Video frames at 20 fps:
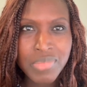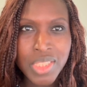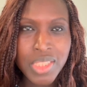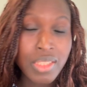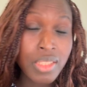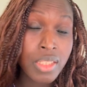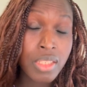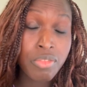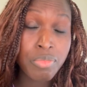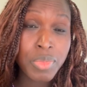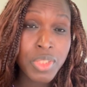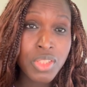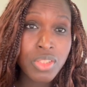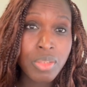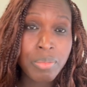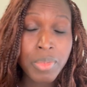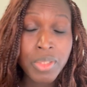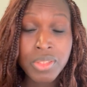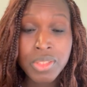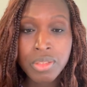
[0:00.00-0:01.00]
they gave me
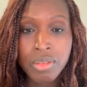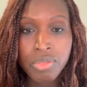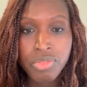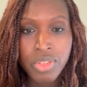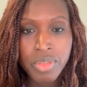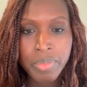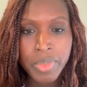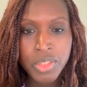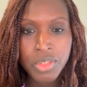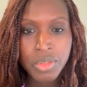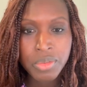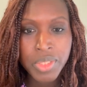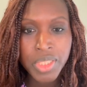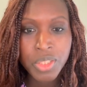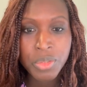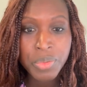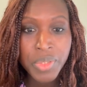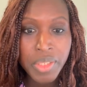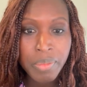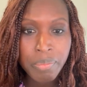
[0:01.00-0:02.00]
some anti-inflammatory
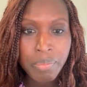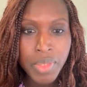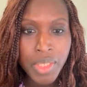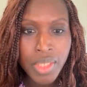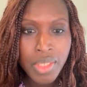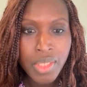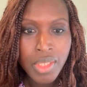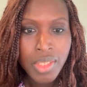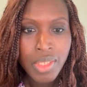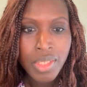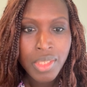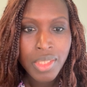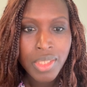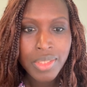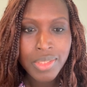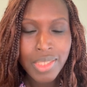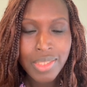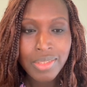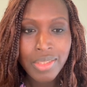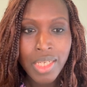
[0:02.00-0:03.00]
cream
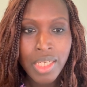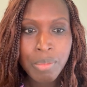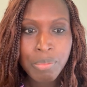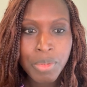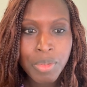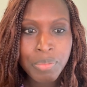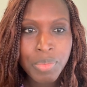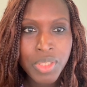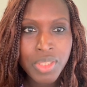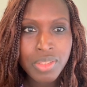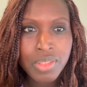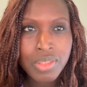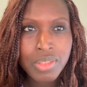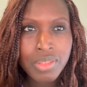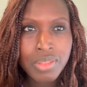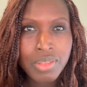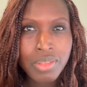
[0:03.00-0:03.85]
that helped a bit.